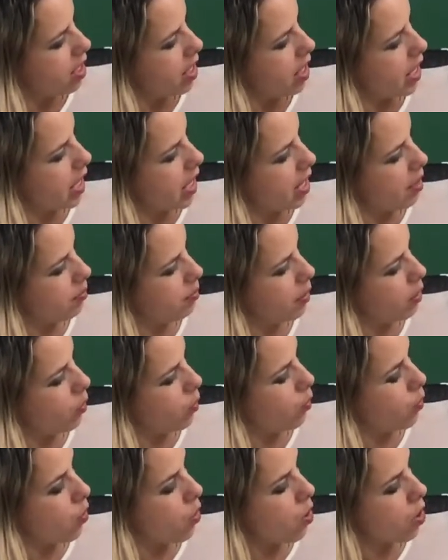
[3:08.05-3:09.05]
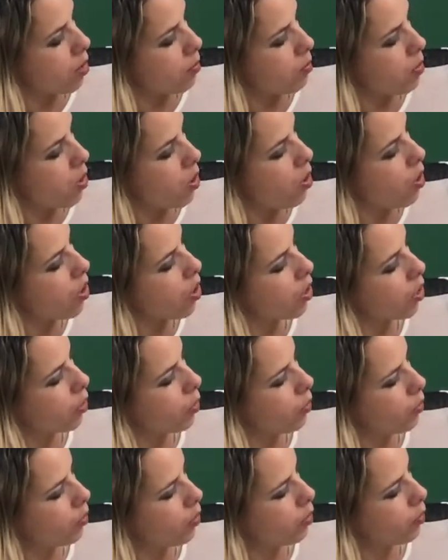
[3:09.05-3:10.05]
It can be warm or
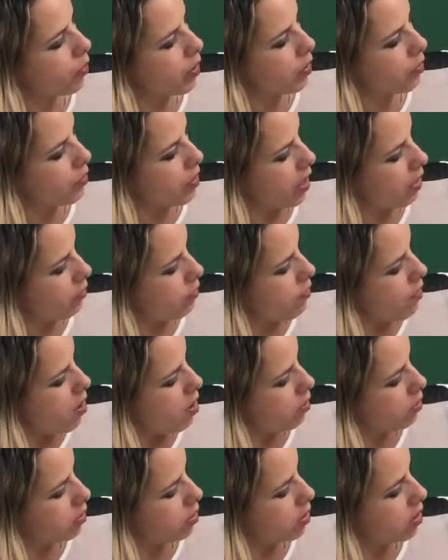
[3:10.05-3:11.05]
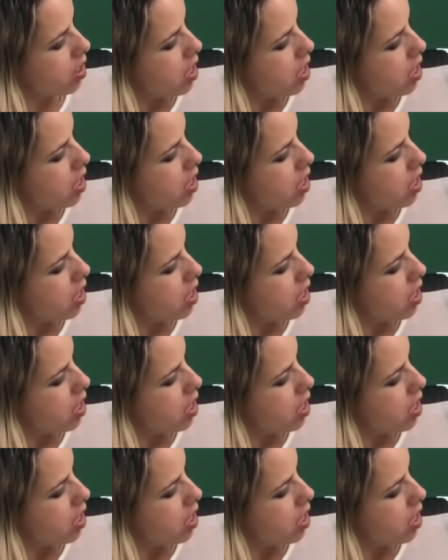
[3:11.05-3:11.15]
cool when rain falls.